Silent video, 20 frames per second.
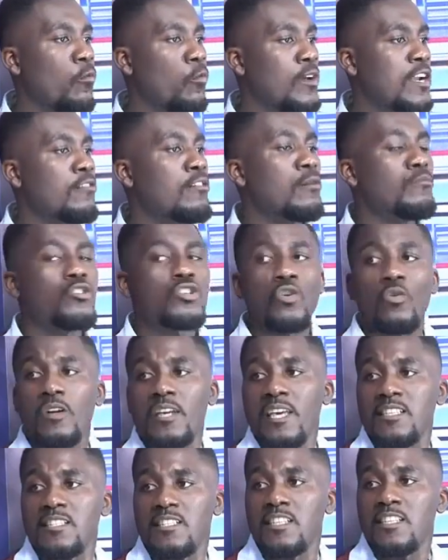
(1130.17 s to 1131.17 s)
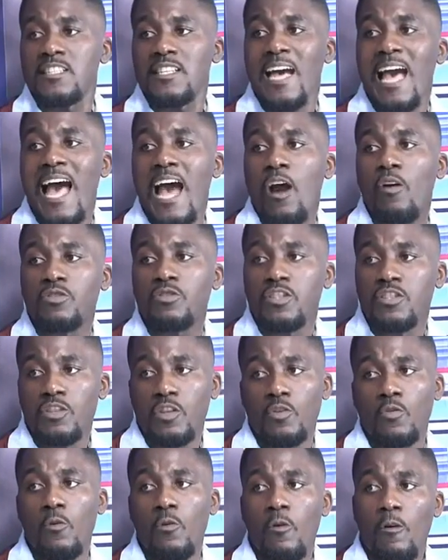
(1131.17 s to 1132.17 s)
whatever I'm showcasing is how
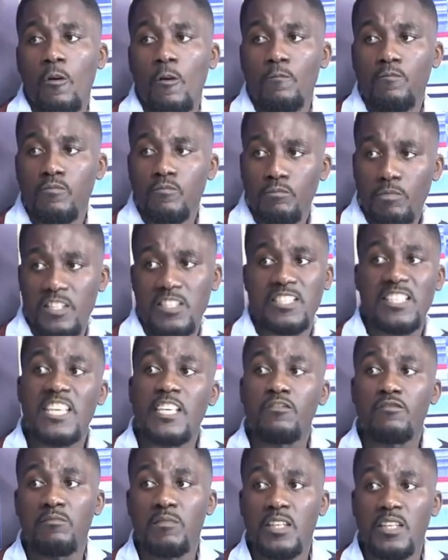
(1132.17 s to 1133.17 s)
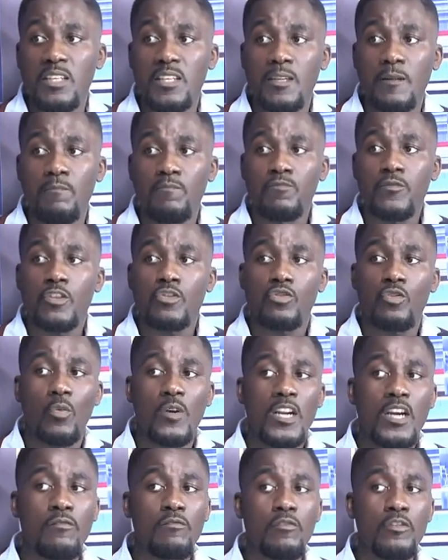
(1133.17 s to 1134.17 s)
she's going to perceive me. So
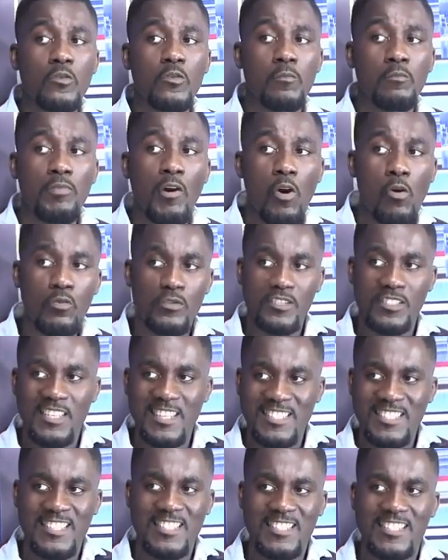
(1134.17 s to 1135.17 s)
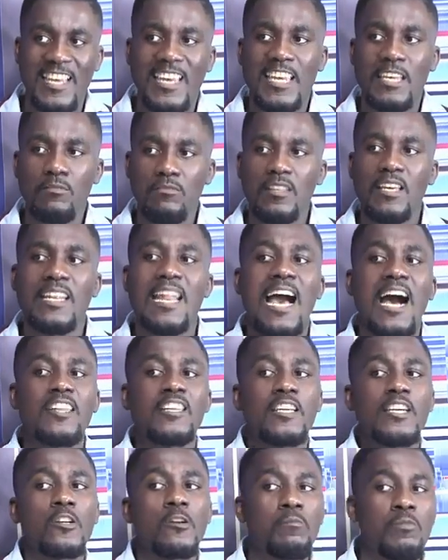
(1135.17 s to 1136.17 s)
whatever you post is the same thing
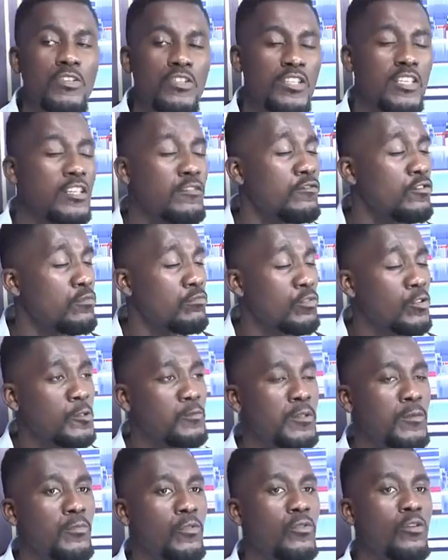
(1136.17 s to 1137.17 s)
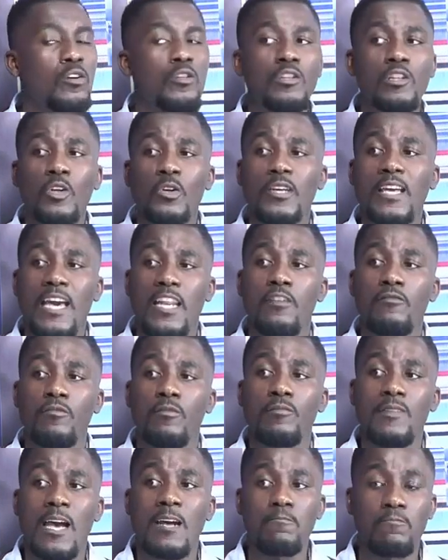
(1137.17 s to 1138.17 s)
how they're going to perceive you. Most people don't look at it
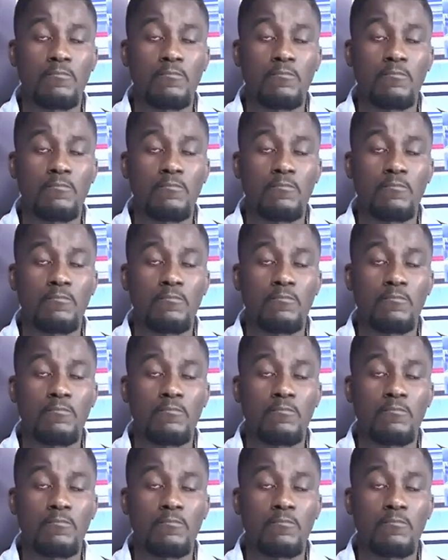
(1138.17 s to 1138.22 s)
from that.